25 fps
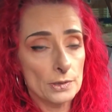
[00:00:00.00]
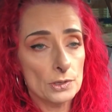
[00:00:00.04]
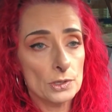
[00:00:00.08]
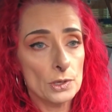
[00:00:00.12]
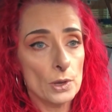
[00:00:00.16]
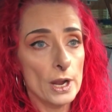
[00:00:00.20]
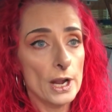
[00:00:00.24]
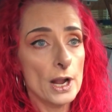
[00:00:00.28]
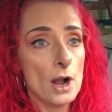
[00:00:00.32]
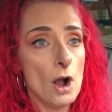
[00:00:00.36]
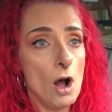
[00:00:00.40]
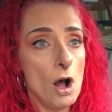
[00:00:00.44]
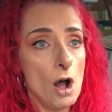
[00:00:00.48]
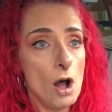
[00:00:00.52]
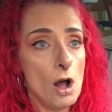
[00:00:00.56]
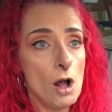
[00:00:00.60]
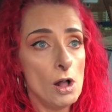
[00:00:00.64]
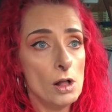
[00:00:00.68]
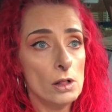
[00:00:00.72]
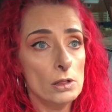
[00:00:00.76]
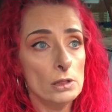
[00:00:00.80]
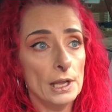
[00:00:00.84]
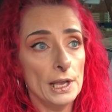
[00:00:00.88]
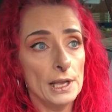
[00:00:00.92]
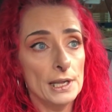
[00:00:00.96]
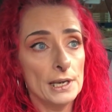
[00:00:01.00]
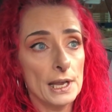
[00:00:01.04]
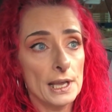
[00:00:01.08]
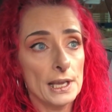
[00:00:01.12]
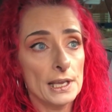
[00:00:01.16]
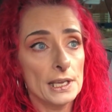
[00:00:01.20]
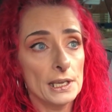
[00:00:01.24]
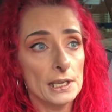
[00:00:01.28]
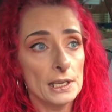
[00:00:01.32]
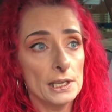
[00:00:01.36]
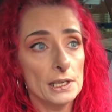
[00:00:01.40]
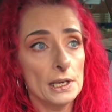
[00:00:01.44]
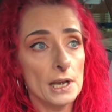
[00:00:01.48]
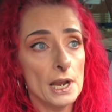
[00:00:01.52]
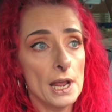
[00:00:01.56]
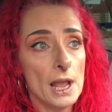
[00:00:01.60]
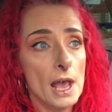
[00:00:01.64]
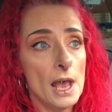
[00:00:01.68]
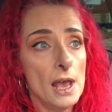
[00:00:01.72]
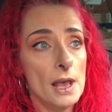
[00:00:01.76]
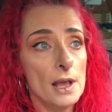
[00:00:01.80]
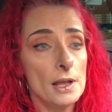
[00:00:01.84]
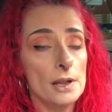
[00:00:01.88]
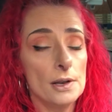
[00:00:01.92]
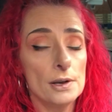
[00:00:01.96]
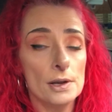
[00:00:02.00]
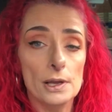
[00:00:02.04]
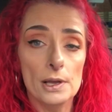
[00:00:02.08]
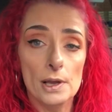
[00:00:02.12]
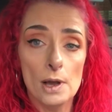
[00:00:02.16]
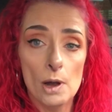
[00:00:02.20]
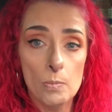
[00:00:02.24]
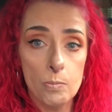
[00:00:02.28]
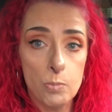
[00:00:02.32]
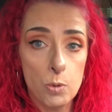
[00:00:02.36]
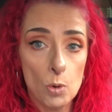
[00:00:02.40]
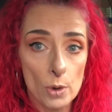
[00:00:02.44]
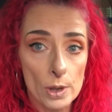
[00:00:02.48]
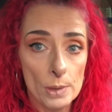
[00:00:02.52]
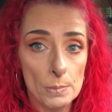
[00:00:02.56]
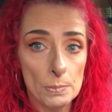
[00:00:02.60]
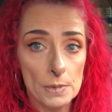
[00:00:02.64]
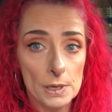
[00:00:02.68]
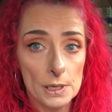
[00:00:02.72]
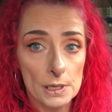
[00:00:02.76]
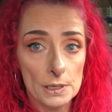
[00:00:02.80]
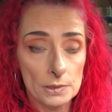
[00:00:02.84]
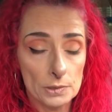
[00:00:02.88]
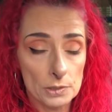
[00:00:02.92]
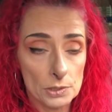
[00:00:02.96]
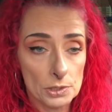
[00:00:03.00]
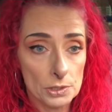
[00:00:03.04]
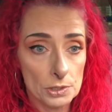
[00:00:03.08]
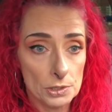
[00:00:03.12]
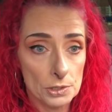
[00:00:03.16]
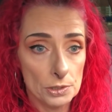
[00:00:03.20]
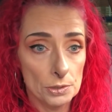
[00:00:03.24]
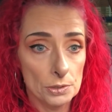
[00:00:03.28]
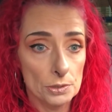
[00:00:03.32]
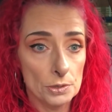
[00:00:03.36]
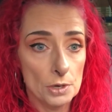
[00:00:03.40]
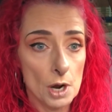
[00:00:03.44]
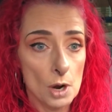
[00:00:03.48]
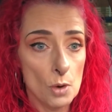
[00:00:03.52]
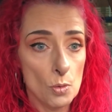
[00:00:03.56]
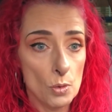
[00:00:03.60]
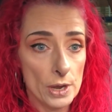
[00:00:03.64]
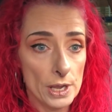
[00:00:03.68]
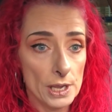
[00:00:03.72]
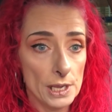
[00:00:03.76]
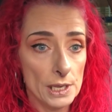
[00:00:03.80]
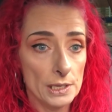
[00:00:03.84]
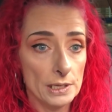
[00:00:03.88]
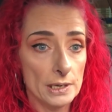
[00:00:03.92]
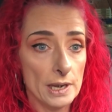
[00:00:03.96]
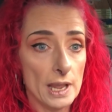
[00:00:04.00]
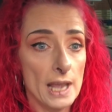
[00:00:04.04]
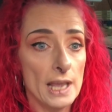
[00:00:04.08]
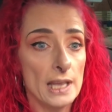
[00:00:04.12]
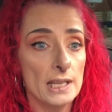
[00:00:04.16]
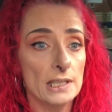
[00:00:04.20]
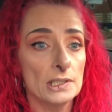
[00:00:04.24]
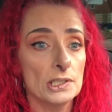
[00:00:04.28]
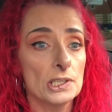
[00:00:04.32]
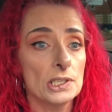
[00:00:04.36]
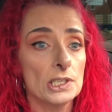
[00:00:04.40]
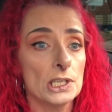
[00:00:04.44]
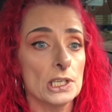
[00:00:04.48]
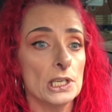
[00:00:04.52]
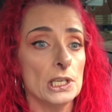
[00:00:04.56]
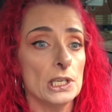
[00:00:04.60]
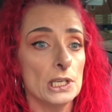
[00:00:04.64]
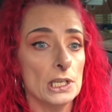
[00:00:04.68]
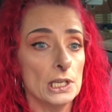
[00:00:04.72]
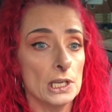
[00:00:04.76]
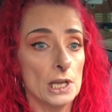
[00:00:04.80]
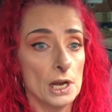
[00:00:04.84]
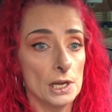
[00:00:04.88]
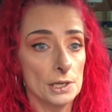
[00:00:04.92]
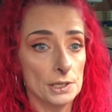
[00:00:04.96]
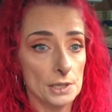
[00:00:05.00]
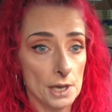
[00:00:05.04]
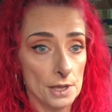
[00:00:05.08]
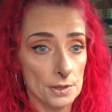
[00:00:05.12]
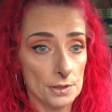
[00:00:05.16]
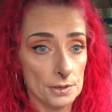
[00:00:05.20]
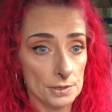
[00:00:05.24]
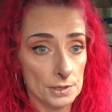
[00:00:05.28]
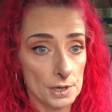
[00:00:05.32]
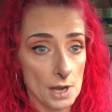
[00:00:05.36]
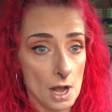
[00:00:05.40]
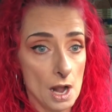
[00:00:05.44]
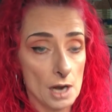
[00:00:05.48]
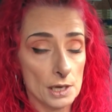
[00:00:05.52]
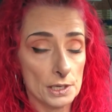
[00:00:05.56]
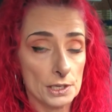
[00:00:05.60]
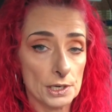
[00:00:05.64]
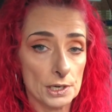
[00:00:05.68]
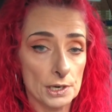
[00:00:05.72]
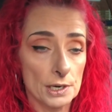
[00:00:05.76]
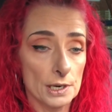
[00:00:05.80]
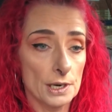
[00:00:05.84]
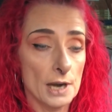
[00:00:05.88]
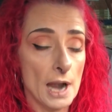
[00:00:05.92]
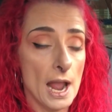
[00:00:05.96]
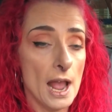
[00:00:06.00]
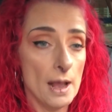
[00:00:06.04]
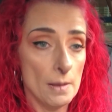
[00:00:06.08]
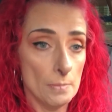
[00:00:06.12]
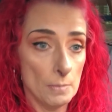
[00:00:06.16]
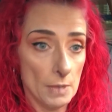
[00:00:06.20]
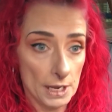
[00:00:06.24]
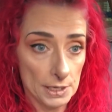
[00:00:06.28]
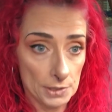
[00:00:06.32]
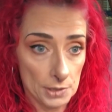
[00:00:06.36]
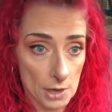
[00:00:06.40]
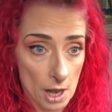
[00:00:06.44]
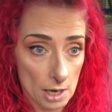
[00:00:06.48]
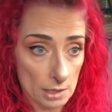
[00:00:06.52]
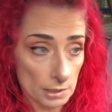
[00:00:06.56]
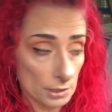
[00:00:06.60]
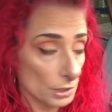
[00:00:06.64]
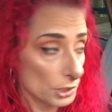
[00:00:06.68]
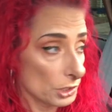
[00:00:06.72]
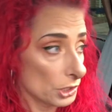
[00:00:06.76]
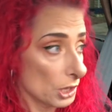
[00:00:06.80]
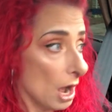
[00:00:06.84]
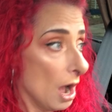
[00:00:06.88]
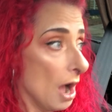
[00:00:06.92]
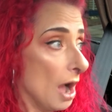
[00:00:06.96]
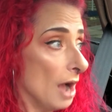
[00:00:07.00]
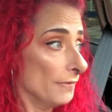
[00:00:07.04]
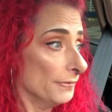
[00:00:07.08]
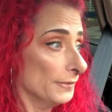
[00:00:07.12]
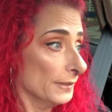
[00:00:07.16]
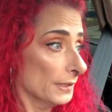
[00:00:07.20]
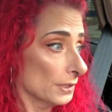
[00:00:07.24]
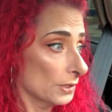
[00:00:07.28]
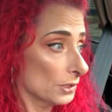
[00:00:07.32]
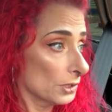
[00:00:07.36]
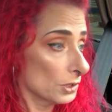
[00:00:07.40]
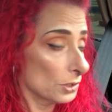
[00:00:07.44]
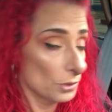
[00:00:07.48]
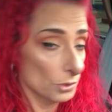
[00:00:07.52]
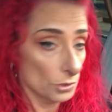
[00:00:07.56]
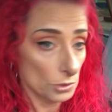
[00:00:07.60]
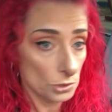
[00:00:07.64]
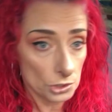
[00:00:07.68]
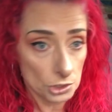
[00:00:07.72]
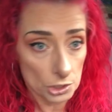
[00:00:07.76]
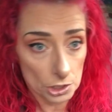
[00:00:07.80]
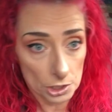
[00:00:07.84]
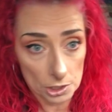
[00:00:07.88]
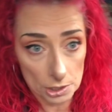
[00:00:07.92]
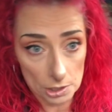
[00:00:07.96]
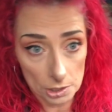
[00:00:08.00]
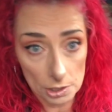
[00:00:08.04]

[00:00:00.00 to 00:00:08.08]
So I call and I get an appointment to go in and see another doctor at my doctor's office, who she,